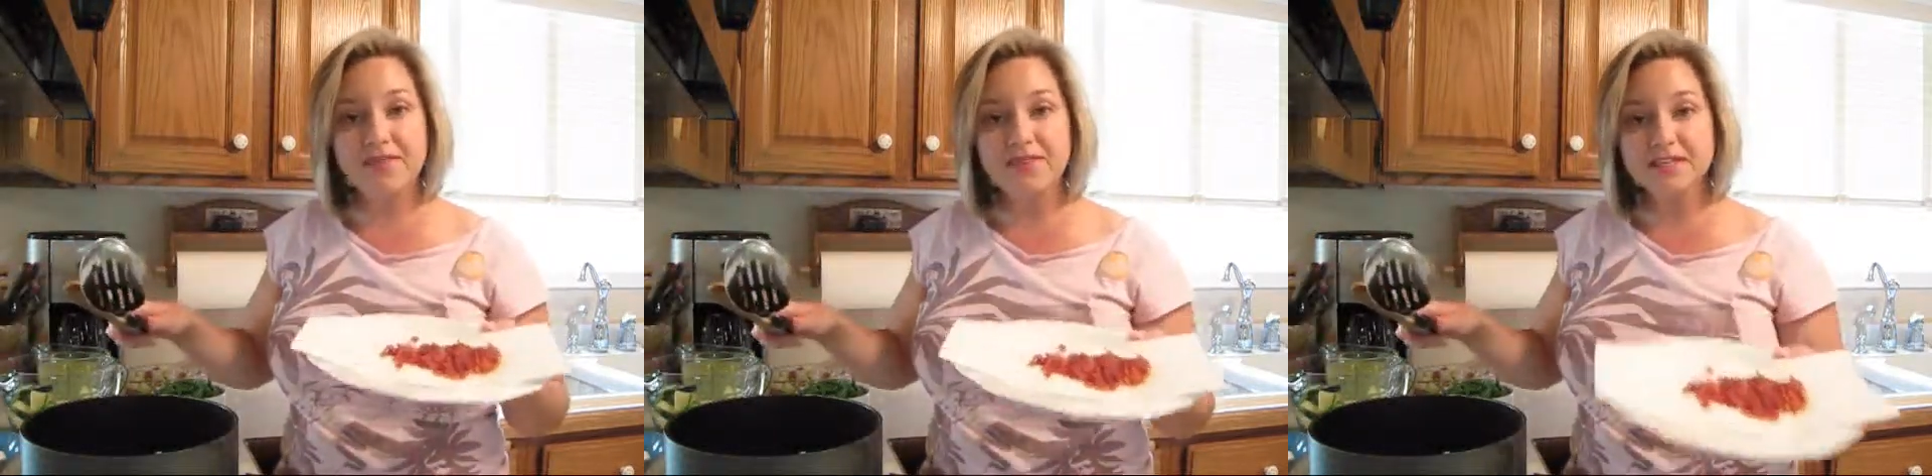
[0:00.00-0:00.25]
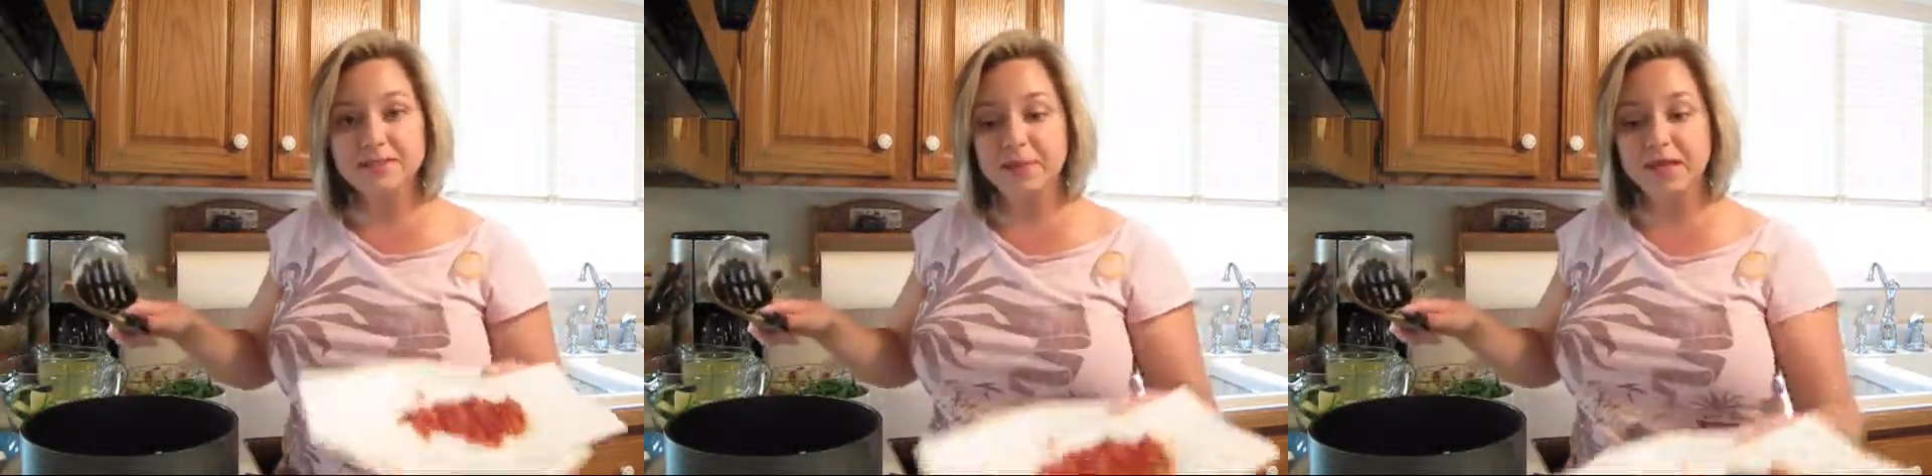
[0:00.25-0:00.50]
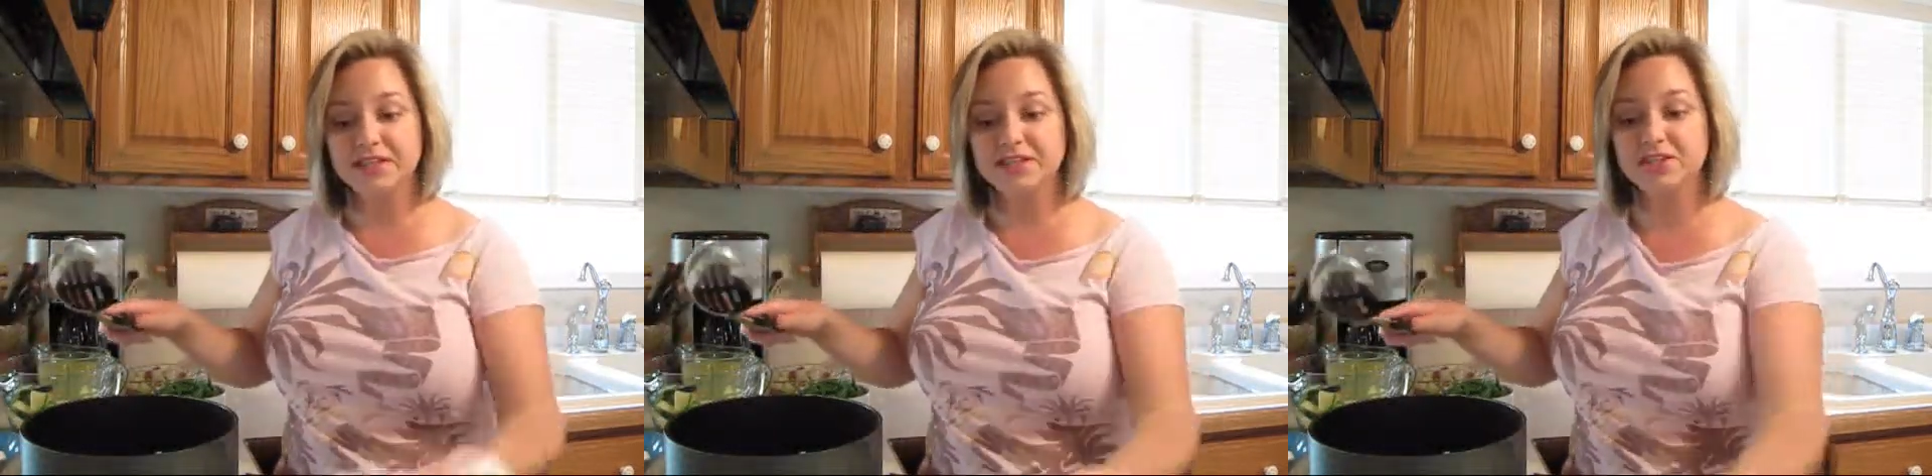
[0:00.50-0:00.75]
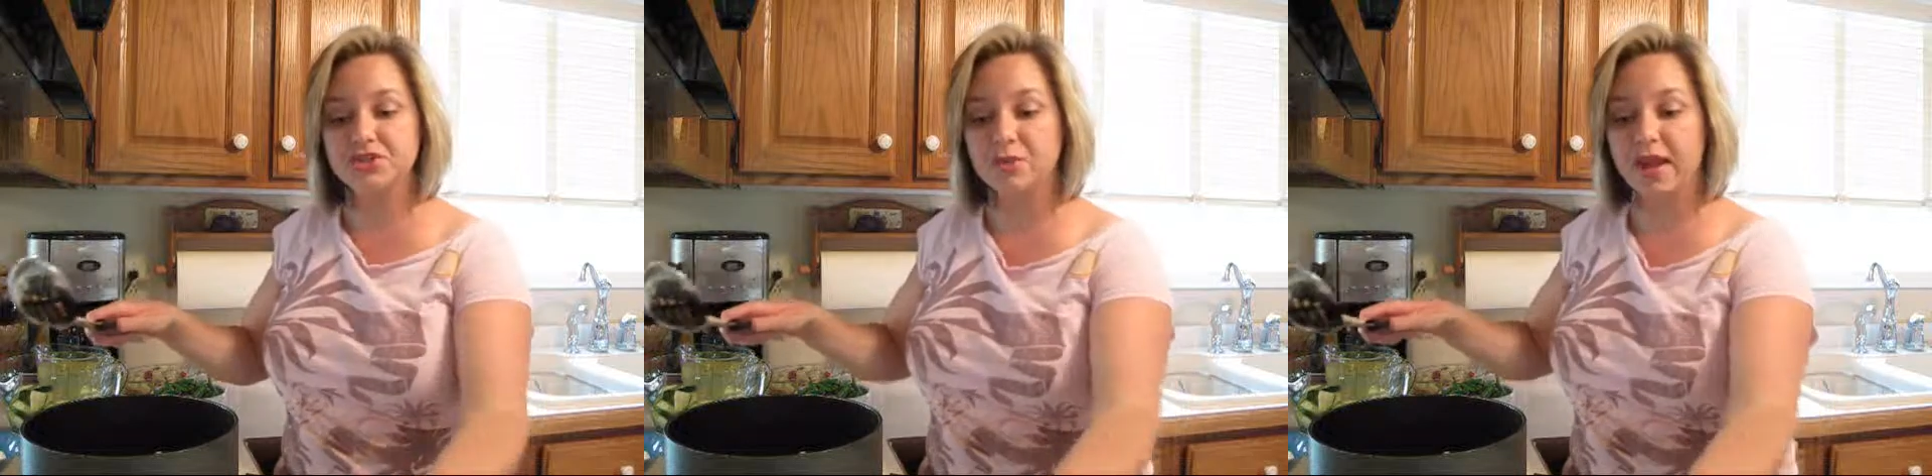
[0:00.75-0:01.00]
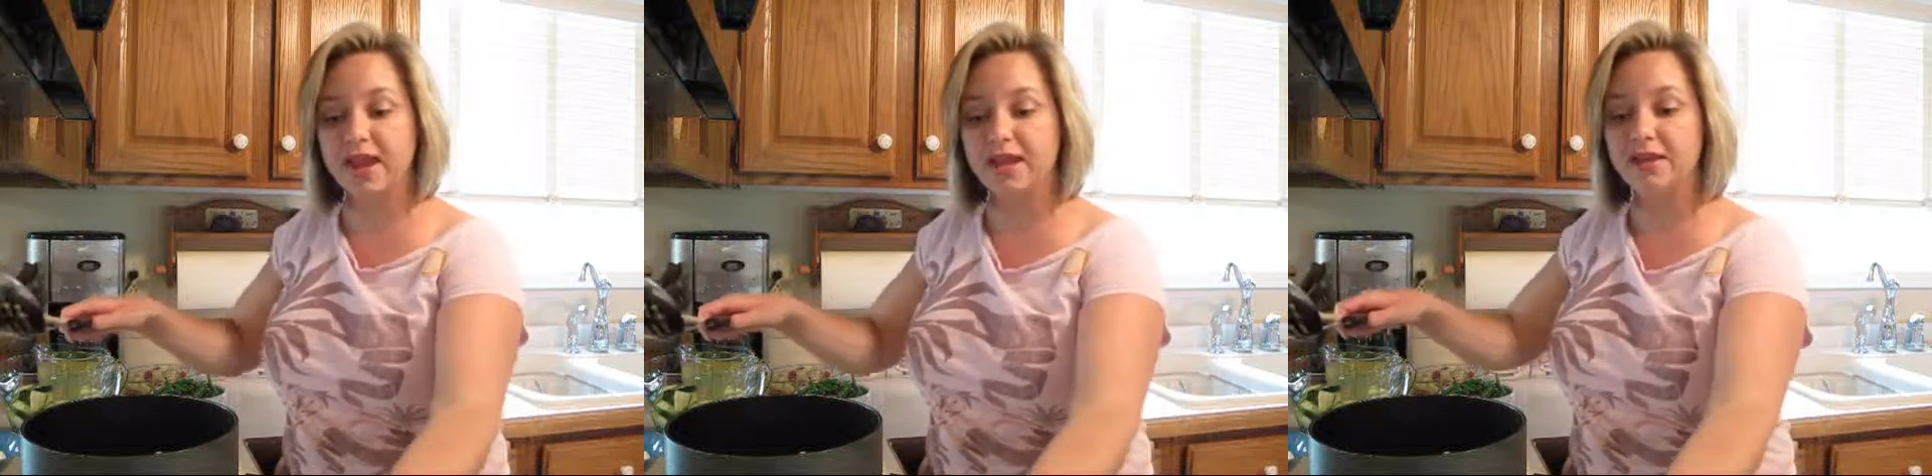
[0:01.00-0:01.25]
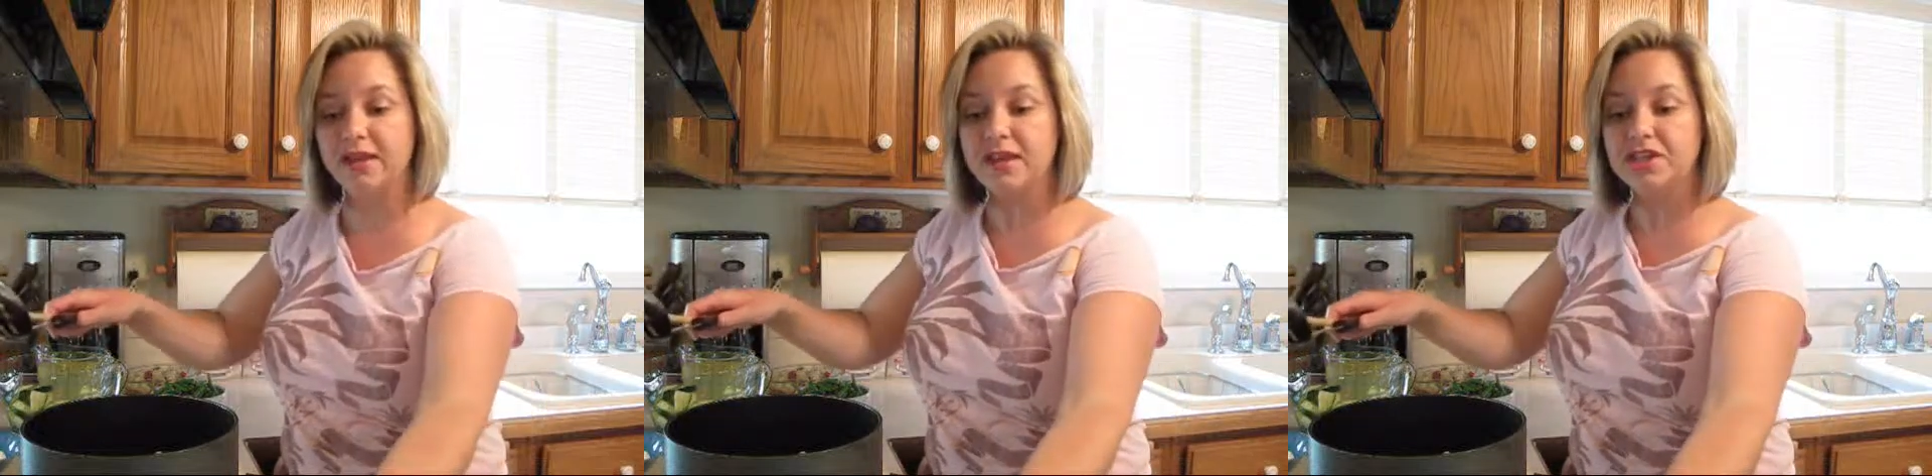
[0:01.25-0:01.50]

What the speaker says: on this plate to drain,